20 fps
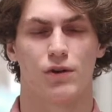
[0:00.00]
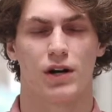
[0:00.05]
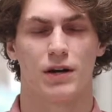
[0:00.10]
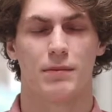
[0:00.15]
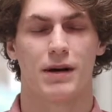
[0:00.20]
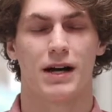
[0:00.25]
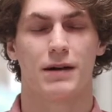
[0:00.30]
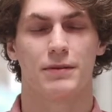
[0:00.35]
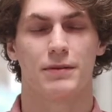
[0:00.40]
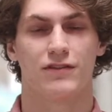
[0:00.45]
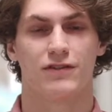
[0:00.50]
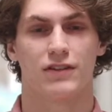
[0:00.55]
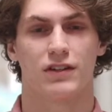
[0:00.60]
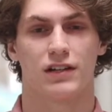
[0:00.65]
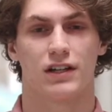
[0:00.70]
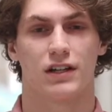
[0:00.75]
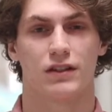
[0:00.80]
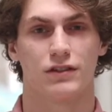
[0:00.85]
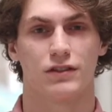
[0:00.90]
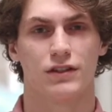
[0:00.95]
while I might be
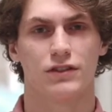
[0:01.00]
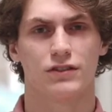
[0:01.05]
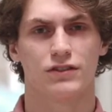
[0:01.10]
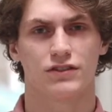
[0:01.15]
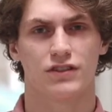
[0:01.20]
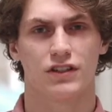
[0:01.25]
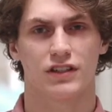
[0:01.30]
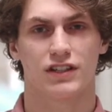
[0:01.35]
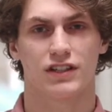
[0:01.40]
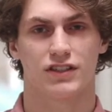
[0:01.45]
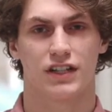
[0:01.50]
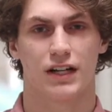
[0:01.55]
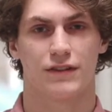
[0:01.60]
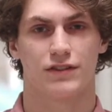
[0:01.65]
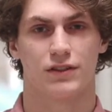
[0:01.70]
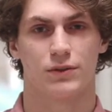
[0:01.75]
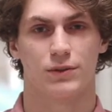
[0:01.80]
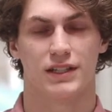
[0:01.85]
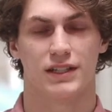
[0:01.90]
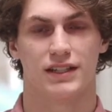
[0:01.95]
feeling a little sluggish
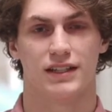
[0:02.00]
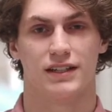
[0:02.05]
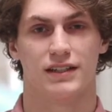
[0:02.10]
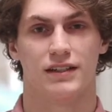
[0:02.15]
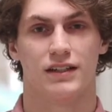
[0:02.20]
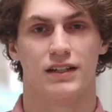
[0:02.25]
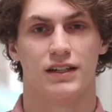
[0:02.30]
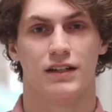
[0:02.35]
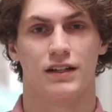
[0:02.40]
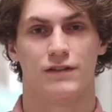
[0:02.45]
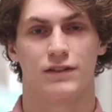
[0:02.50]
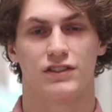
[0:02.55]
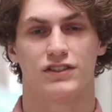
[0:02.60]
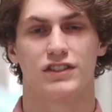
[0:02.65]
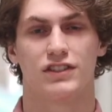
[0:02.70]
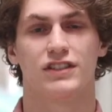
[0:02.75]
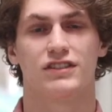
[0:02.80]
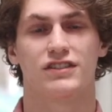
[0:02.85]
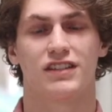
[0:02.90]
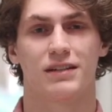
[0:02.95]
after the weekend, for
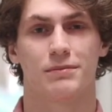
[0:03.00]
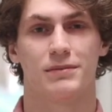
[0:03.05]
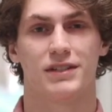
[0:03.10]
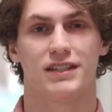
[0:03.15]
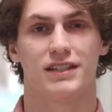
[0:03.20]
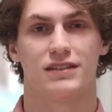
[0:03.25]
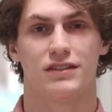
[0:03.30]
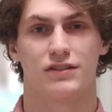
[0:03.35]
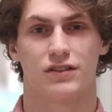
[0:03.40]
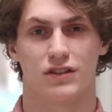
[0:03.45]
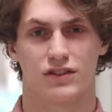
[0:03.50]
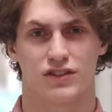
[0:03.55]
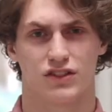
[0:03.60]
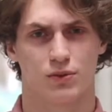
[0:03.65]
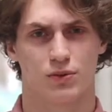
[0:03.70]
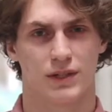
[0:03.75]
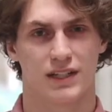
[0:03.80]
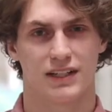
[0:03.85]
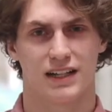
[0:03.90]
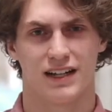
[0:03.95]
seniors like me, there's only
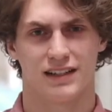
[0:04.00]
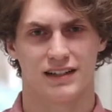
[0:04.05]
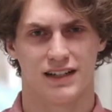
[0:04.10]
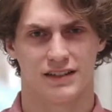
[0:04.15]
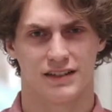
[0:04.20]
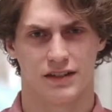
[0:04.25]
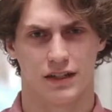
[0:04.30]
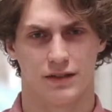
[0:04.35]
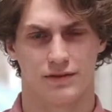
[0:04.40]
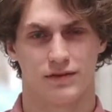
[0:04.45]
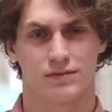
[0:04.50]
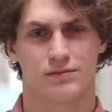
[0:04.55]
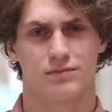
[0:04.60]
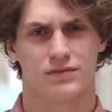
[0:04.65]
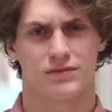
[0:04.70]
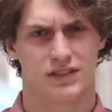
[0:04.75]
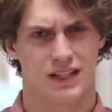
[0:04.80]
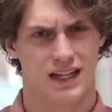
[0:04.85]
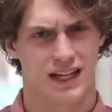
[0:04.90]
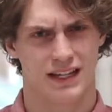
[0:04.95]
29 days left.
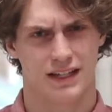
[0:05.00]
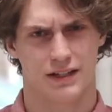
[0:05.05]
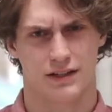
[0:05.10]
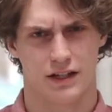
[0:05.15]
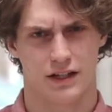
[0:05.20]
Hang in